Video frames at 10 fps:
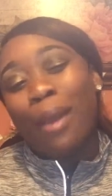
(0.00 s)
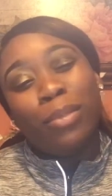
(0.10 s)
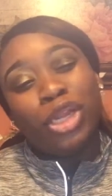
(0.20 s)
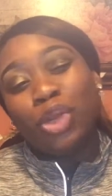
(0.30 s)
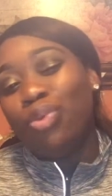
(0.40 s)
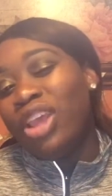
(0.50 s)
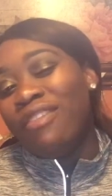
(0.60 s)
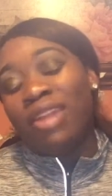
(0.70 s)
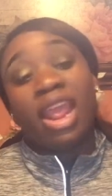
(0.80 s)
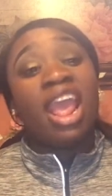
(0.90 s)
but you
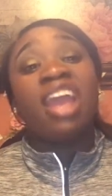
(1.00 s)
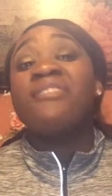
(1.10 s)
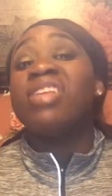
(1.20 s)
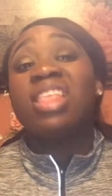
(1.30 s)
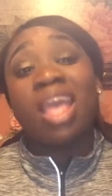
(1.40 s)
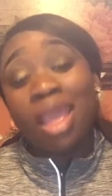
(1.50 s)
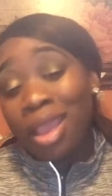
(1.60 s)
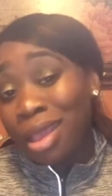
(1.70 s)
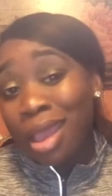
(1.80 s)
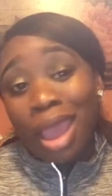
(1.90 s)
giving
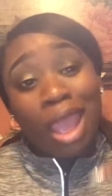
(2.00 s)
everything,